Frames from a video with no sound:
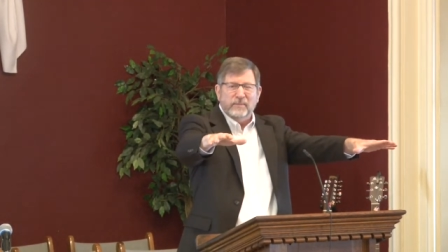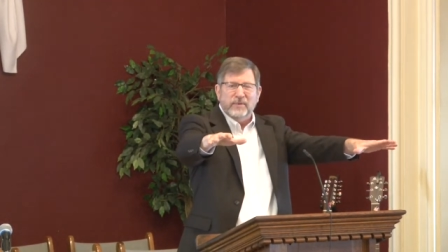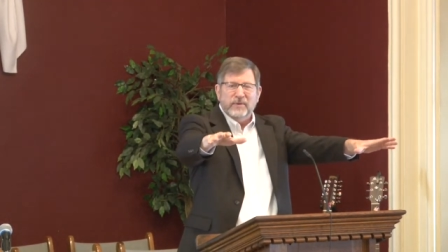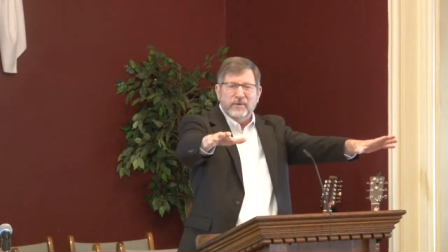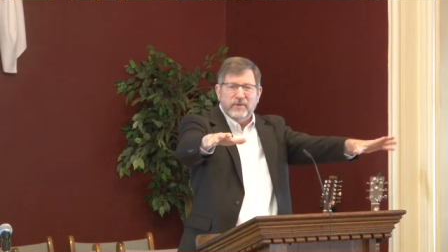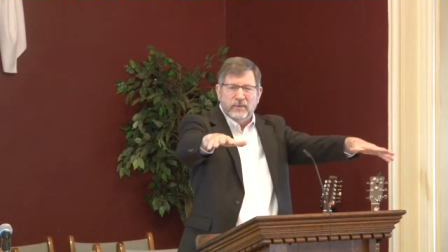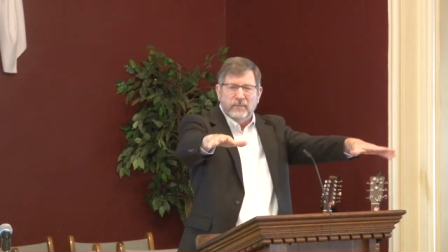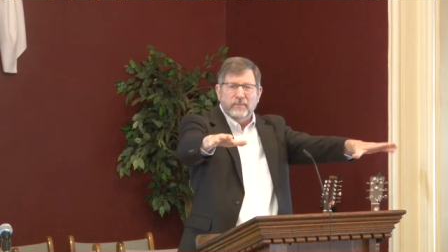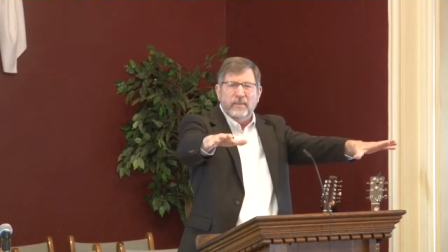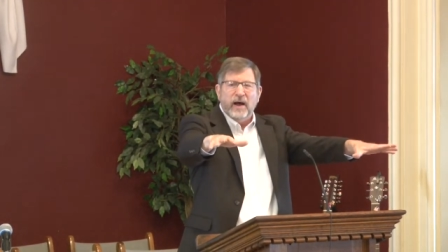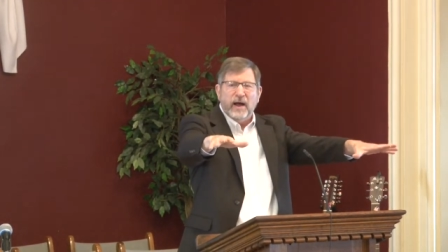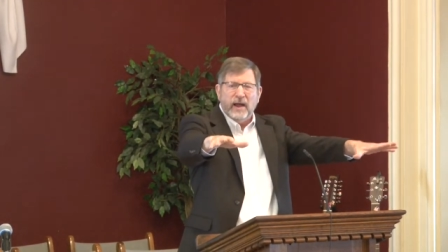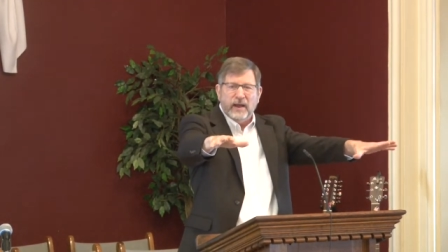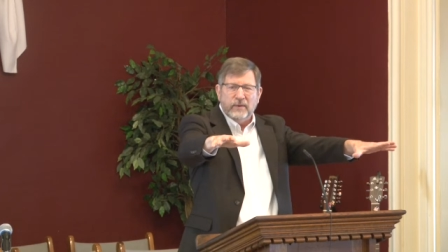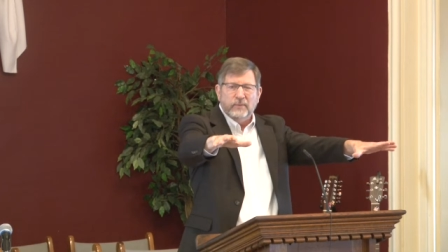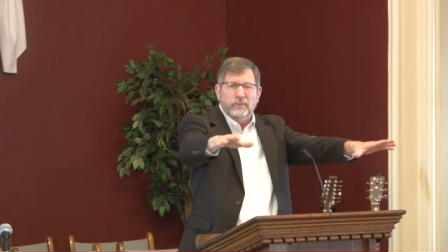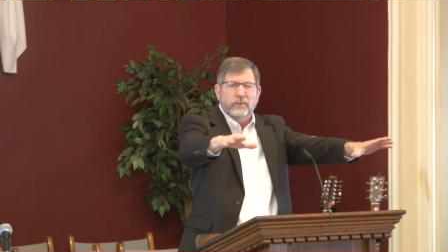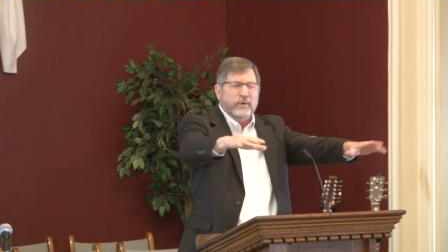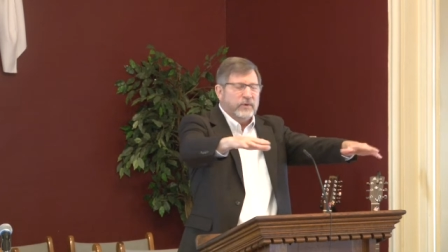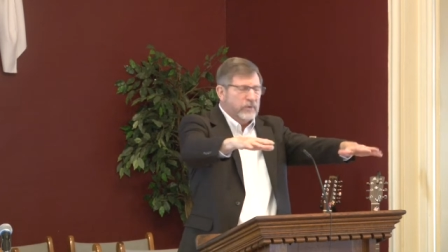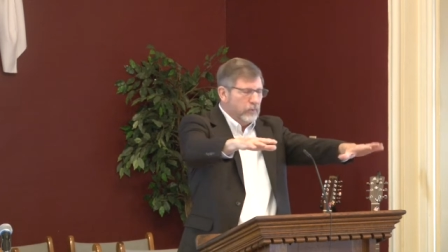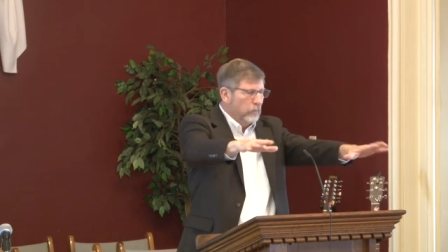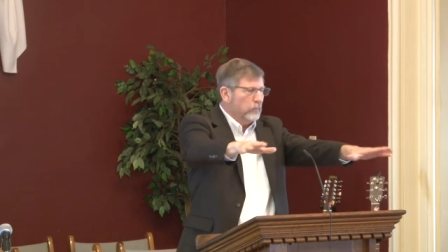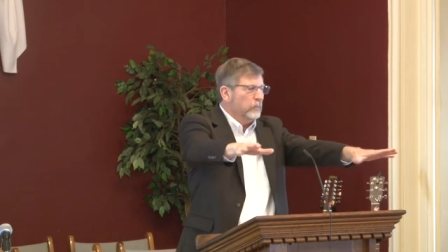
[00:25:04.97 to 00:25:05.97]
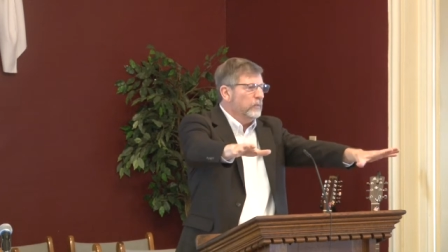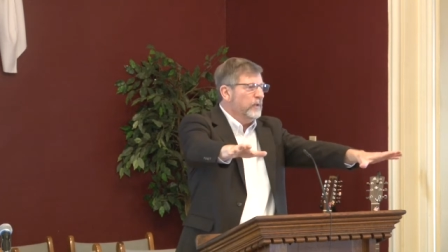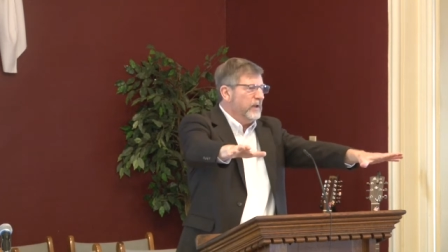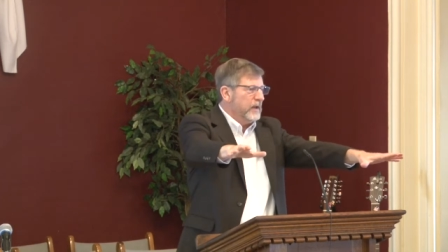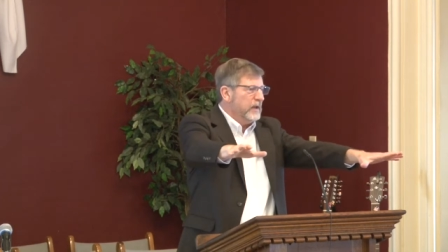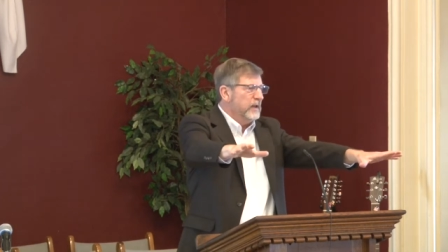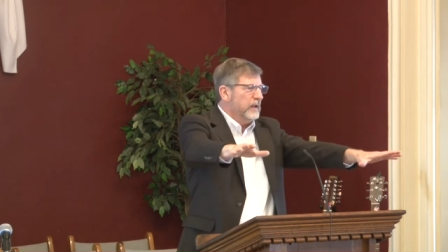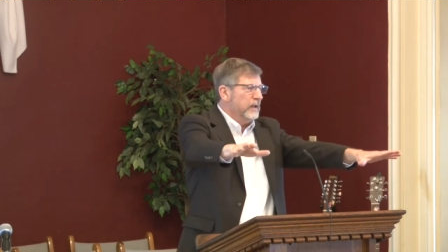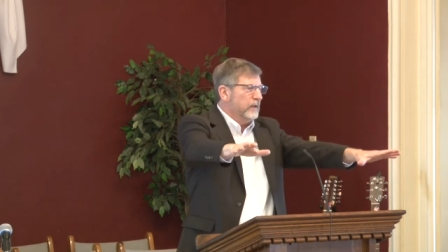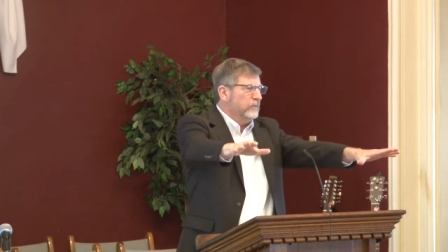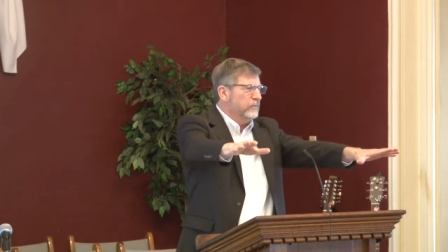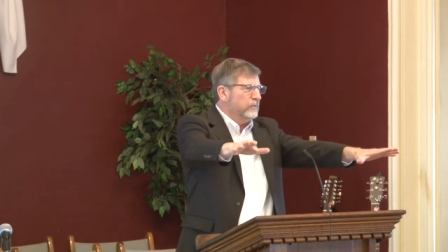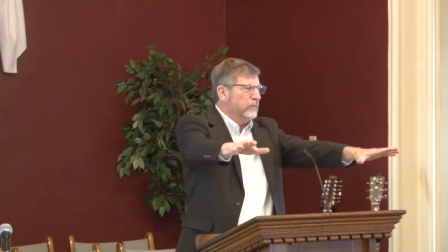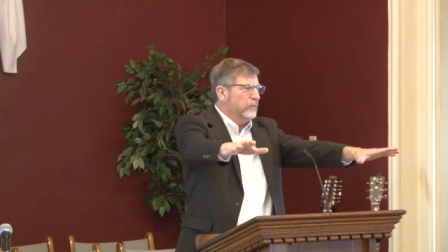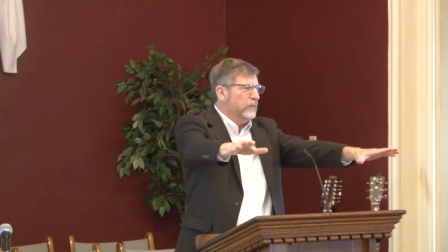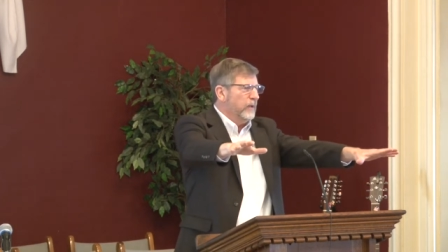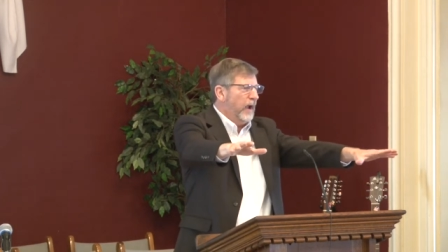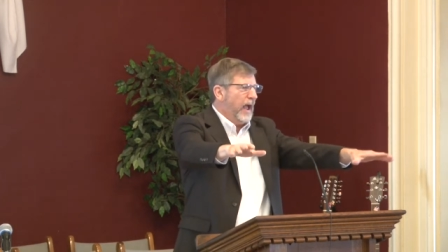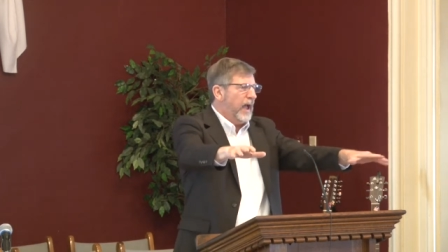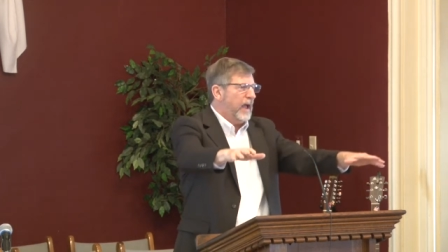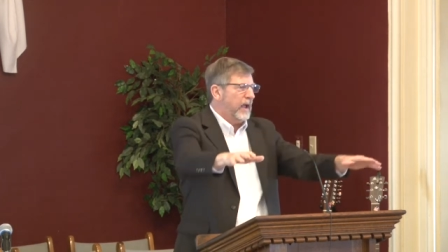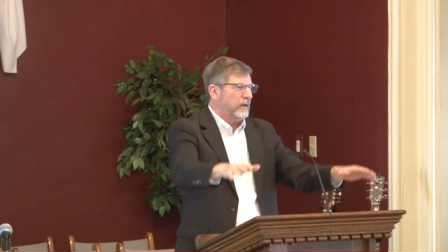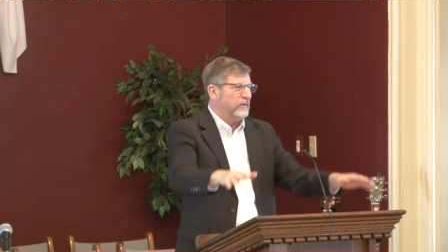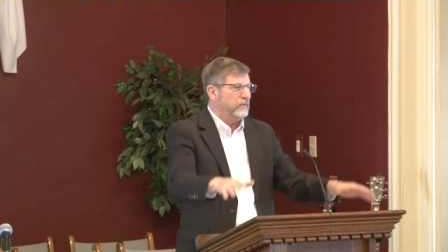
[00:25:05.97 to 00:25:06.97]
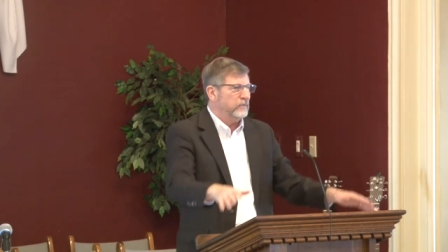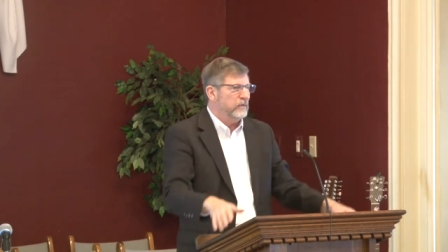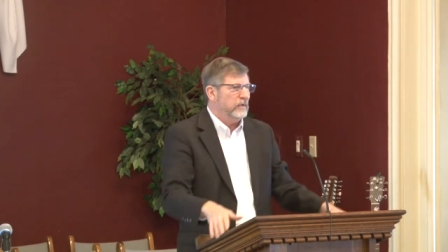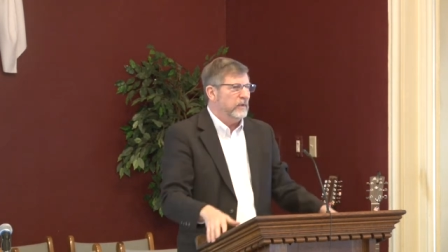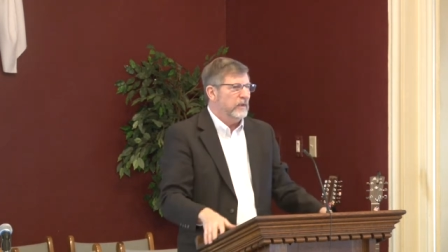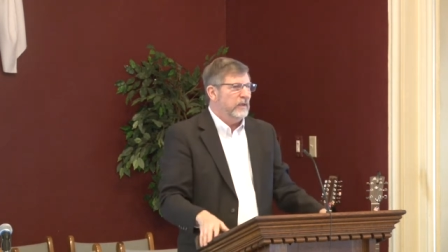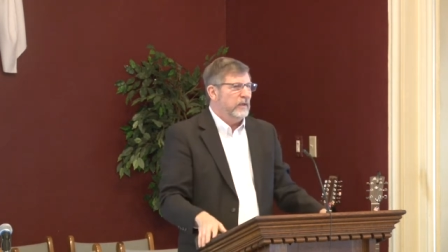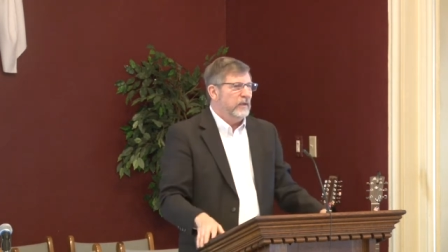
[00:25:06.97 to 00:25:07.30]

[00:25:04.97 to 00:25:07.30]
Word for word: your mind when you're reading Acts.